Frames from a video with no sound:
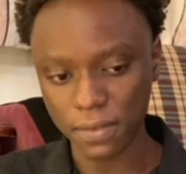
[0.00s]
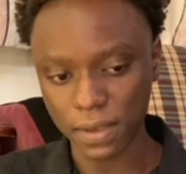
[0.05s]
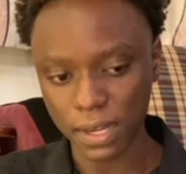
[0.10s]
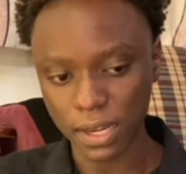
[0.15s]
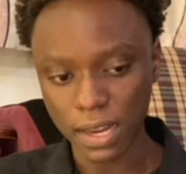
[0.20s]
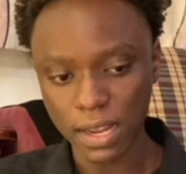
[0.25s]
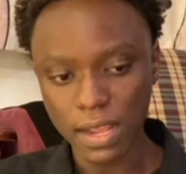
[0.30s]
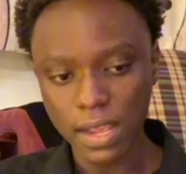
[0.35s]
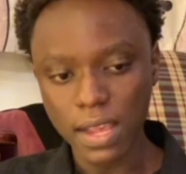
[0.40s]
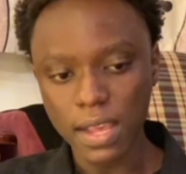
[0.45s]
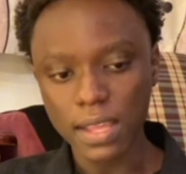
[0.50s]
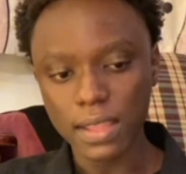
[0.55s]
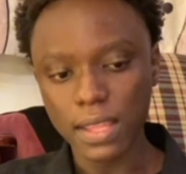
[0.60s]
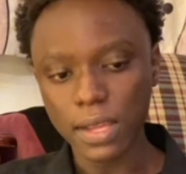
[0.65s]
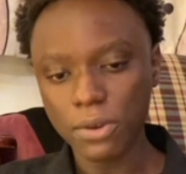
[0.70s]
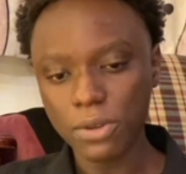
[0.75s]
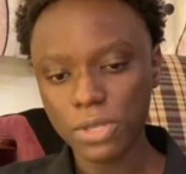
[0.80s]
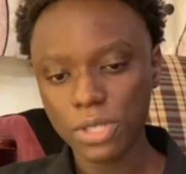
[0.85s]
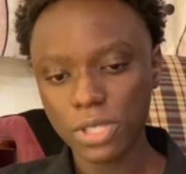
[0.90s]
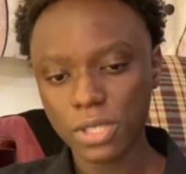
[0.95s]
And
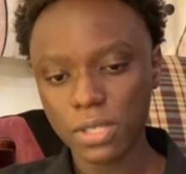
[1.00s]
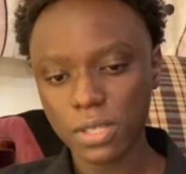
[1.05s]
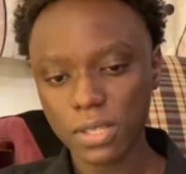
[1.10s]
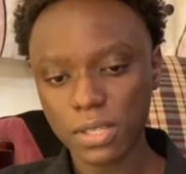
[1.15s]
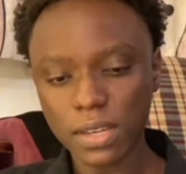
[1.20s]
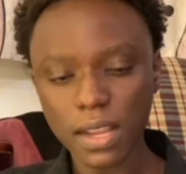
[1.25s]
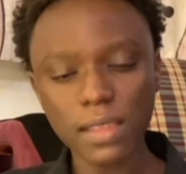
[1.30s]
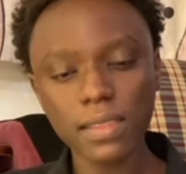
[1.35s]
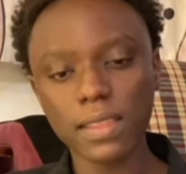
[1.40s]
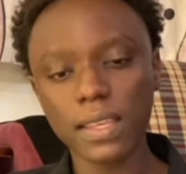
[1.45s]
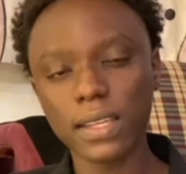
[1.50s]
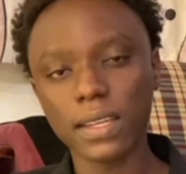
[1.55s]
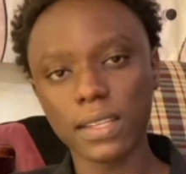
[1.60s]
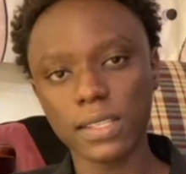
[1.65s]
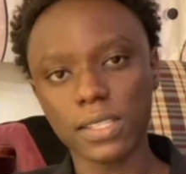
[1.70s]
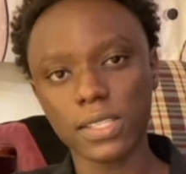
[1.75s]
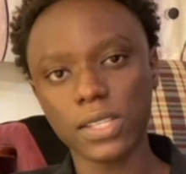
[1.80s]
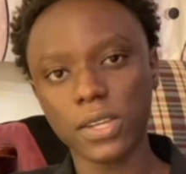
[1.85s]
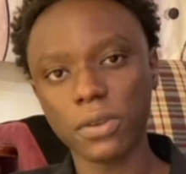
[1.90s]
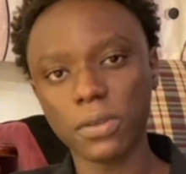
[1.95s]
there is nothing
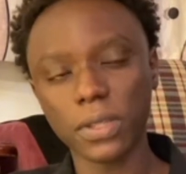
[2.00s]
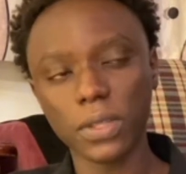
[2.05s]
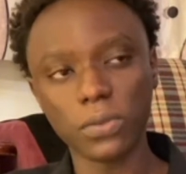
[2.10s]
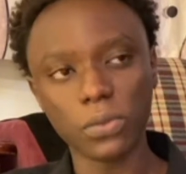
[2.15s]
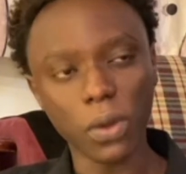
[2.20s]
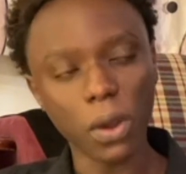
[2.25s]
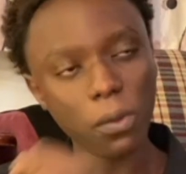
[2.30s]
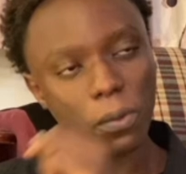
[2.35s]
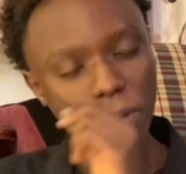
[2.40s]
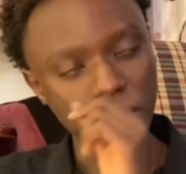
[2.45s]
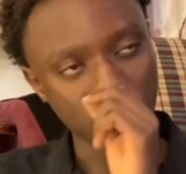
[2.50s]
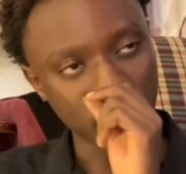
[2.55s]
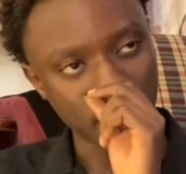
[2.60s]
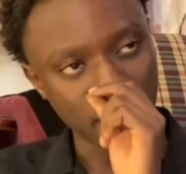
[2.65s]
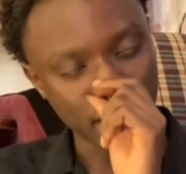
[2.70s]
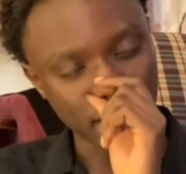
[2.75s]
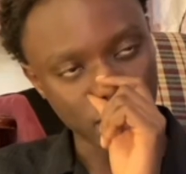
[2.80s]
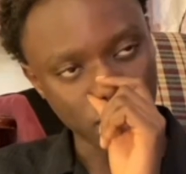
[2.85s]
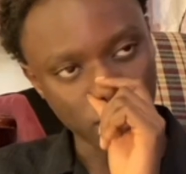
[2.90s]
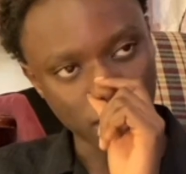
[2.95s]
necessarily wrong with that.
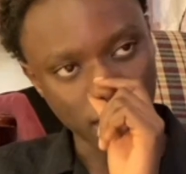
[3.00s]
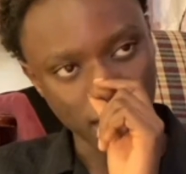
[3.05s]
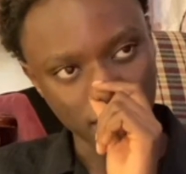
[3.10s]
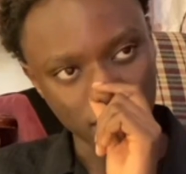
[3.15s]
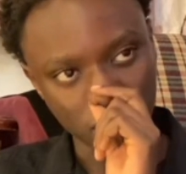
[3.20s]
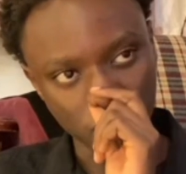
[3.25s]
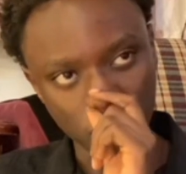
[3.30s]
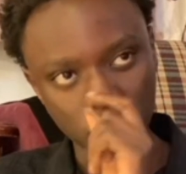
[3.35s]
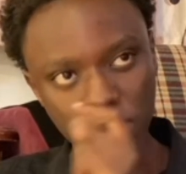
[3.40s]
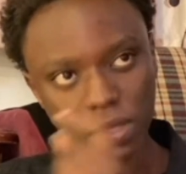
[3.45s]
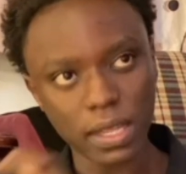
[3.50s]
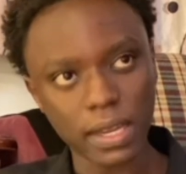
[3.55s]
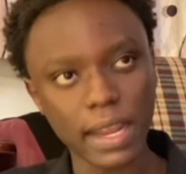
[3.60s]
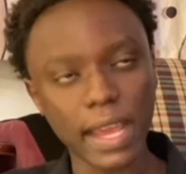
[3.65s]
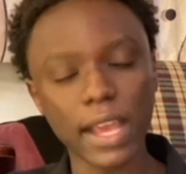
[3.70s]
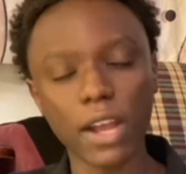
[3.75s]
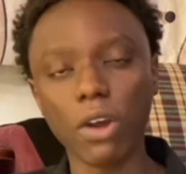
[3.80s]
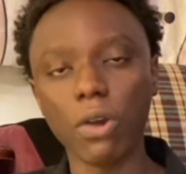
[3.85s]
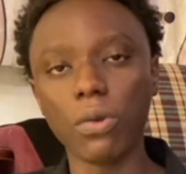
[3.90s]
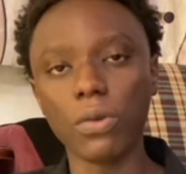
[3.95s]
And you guys know that
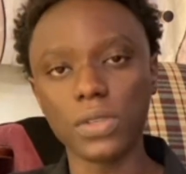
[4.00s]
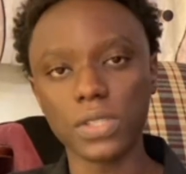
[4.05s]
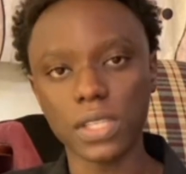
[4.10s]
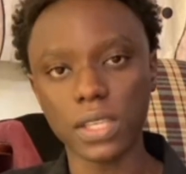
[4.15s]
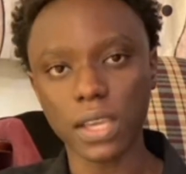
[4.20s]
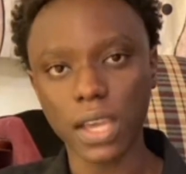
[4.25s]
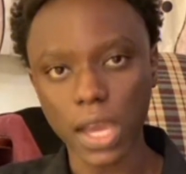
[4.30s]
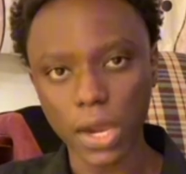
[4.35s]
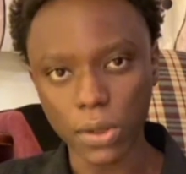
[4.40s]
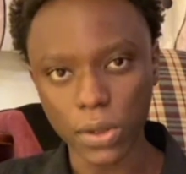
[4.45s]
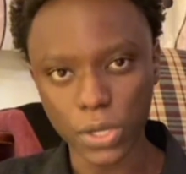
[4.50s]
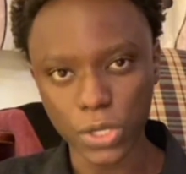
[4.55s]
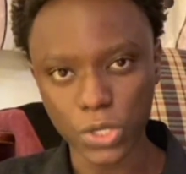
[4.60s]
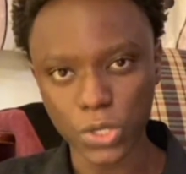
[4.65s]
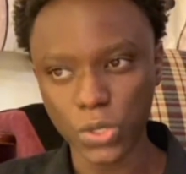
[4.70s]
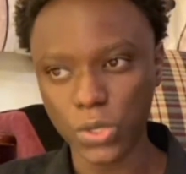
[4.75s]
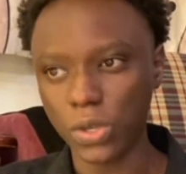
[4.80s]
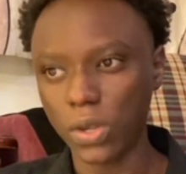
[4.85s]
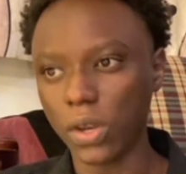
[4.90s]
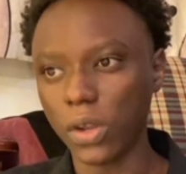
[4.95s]
I always encourage you
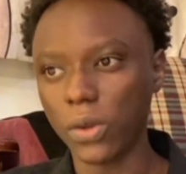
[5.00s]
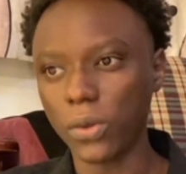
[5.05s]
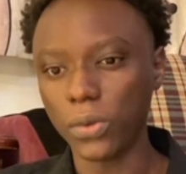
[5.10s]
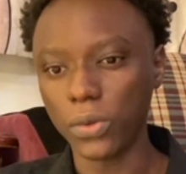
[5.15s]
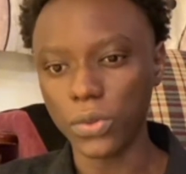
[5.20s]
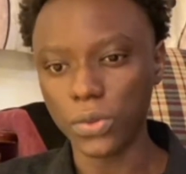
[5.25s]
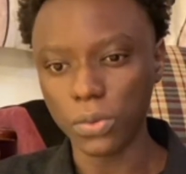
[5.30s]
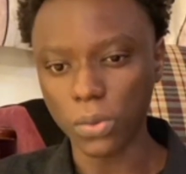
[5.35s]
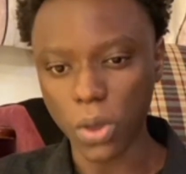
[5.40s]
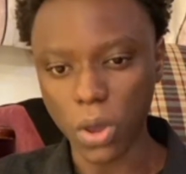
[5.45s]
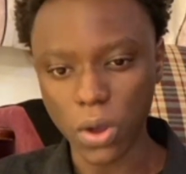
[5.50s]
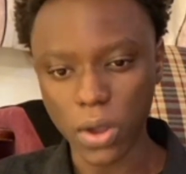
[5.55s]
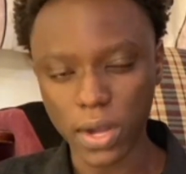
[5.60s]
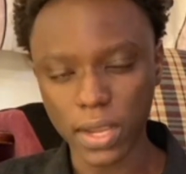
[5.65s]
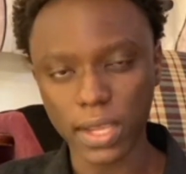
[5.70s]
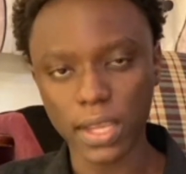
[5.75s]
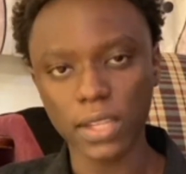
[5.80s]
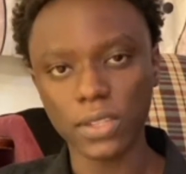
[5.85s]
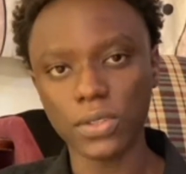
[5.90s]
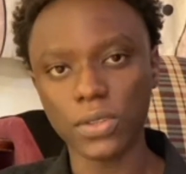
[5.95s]
to know who you are and
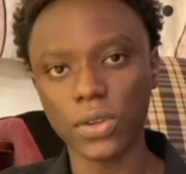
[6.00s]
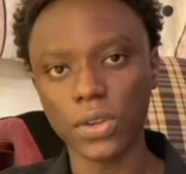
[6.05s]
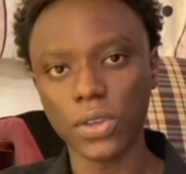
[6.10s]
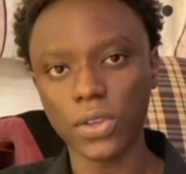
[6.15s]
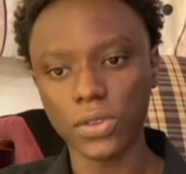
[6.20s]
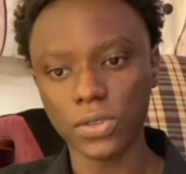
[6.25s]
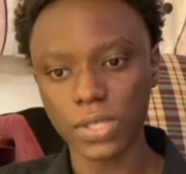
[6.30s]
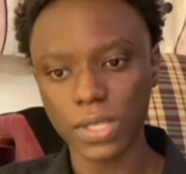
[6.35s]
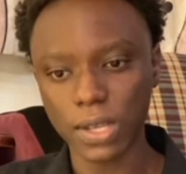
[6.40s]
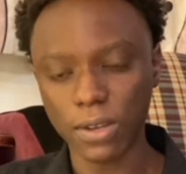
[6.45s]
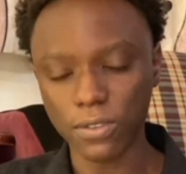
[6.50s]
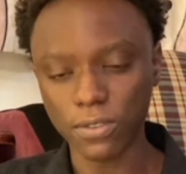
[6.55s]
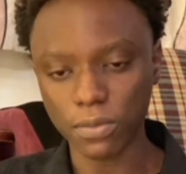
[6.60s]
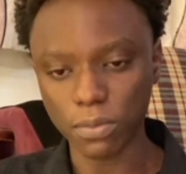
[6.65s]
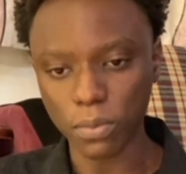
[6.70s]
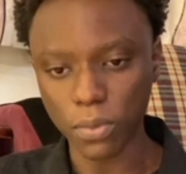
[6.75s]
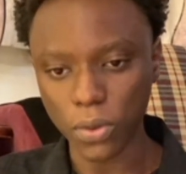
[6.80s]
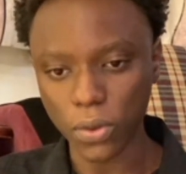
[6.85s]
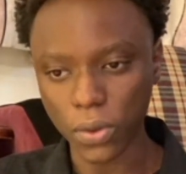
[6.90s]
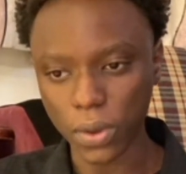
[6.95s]
get to know yourself
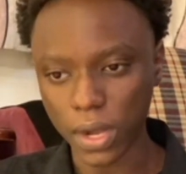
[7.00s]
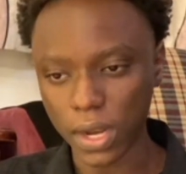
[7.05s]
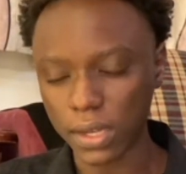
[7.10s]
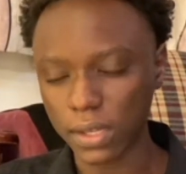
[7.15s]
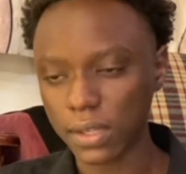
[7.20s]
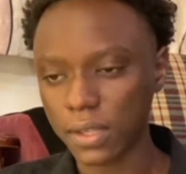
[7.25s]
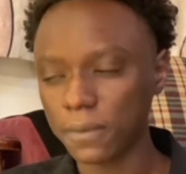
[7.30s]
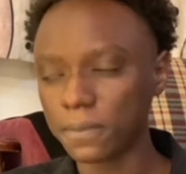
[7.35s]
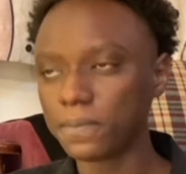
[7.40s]
more, and